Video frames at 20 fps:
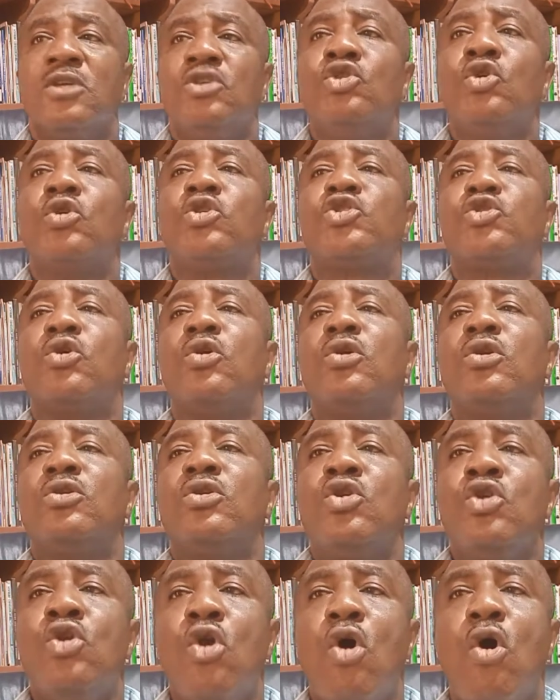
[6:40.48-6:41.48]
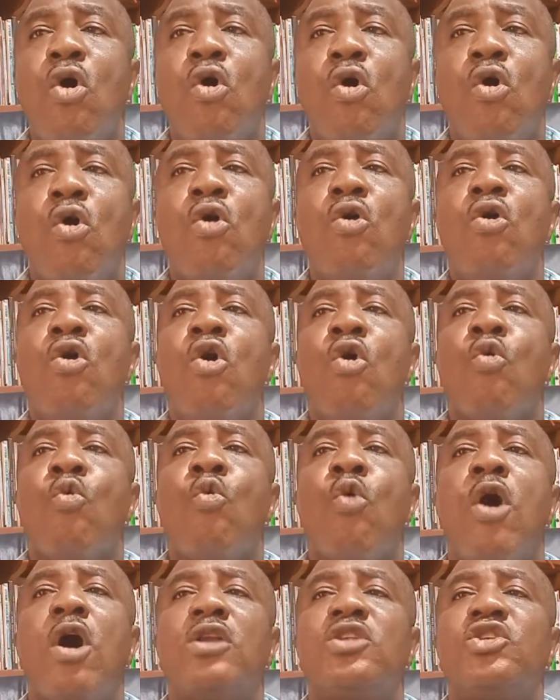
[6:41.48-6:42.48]
You should know
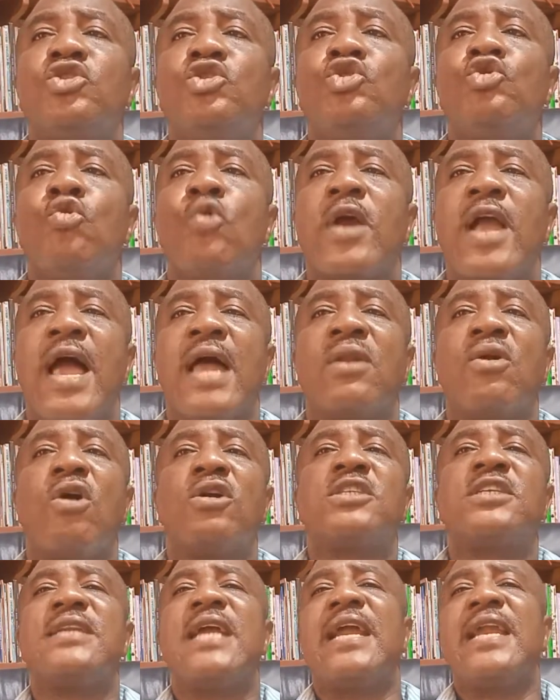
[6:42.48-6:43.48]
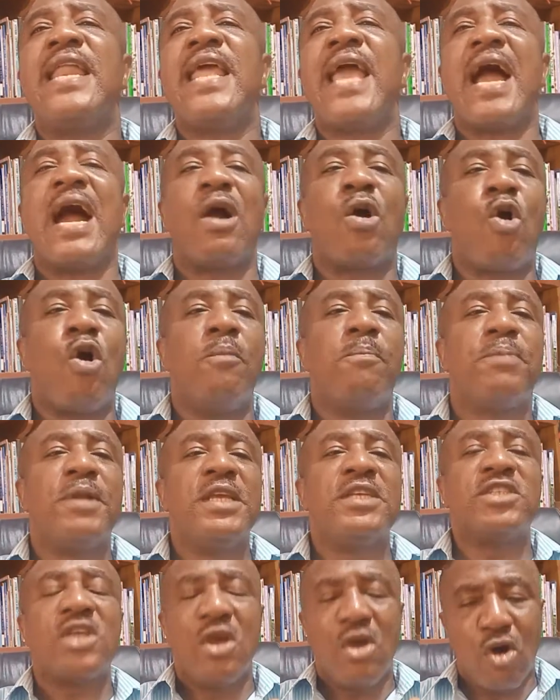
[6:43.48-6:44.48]
what you can ordinarily
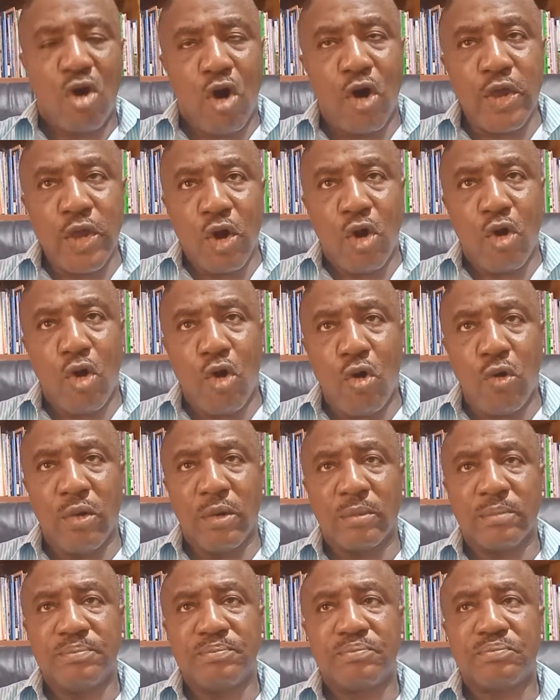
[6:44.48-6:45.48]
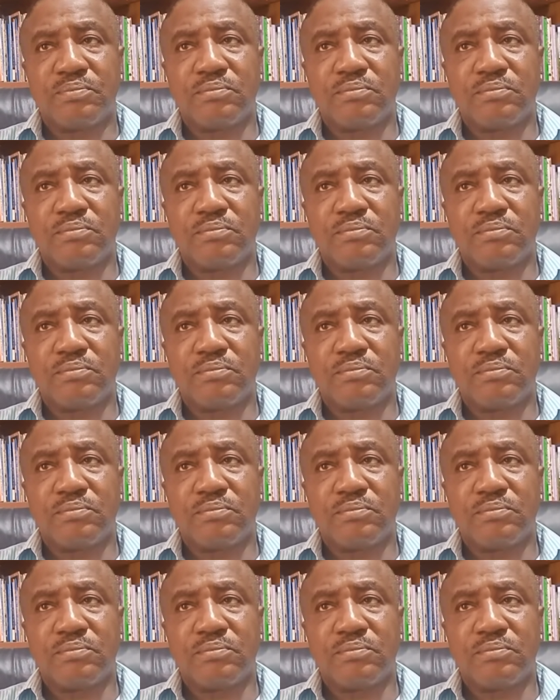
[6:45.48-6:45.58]
accomplish on your own,